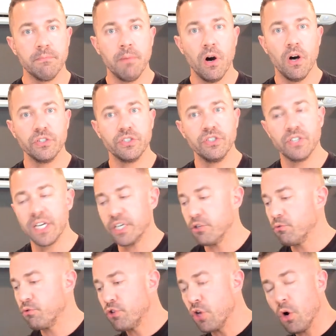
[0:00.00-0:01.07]
She's like, you
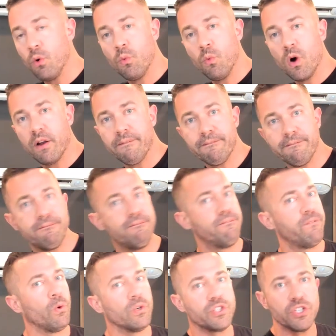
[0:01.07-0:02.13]
don't want to
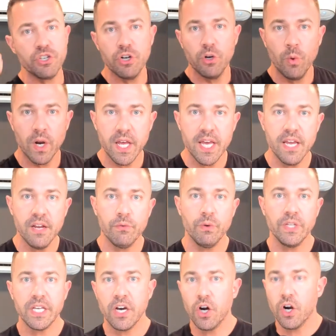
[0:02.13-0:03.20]
force it. You don't want to hit really
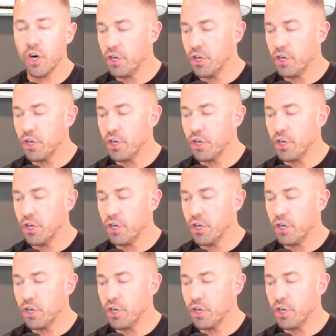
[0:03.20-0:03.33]
hard.